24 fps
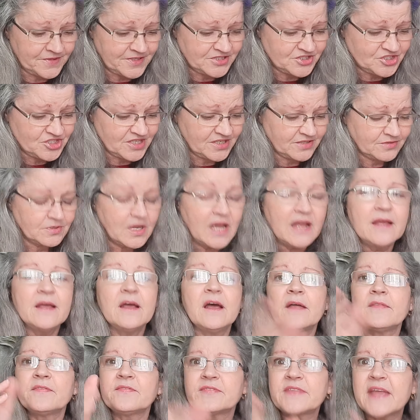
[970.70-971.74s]
the Jan.
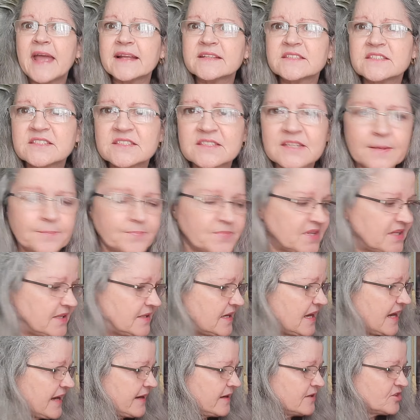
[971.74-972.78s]
That's something
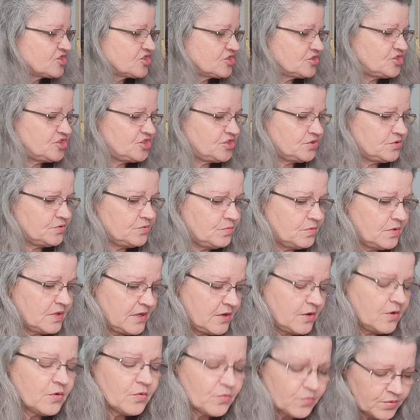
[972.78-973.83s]
I should do
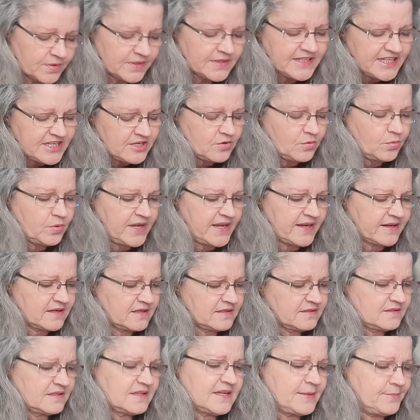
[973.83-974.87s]
really quick.
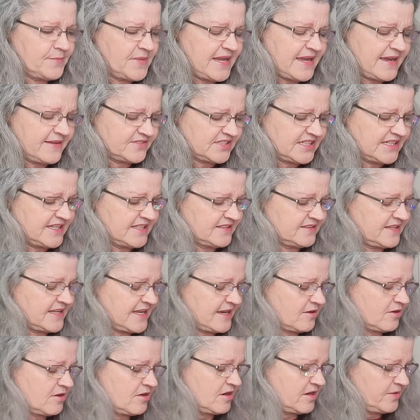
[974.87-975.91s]
I may have to get
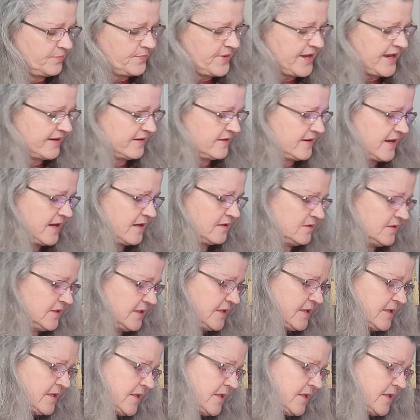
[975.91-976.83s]
that card back out.